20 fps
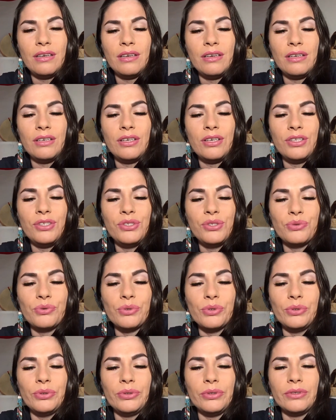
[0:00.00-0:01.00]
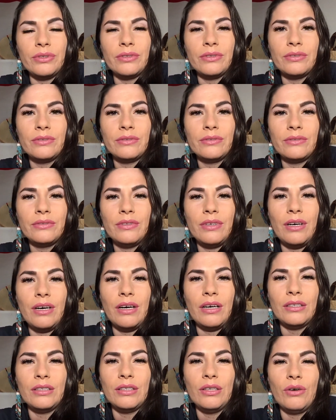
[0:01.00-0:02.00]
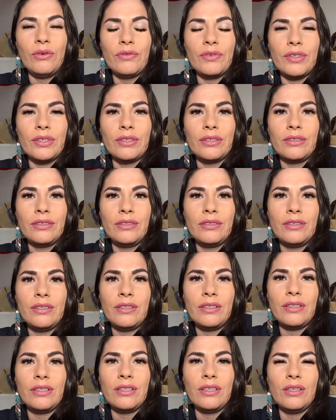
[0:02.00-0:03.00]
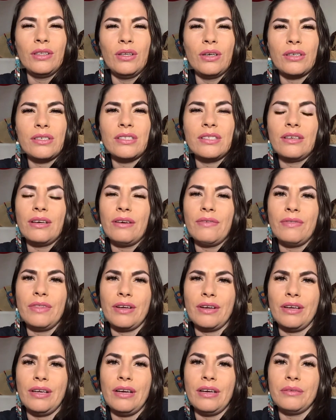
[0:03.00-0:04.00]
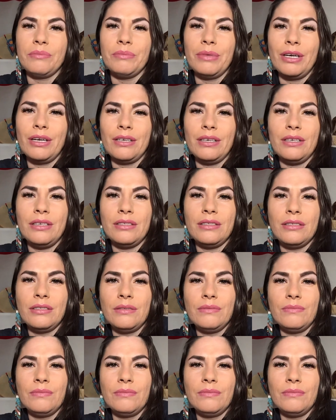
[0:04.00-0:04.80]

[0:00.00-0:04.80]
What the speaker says: could drool all over the looks of their young bodies.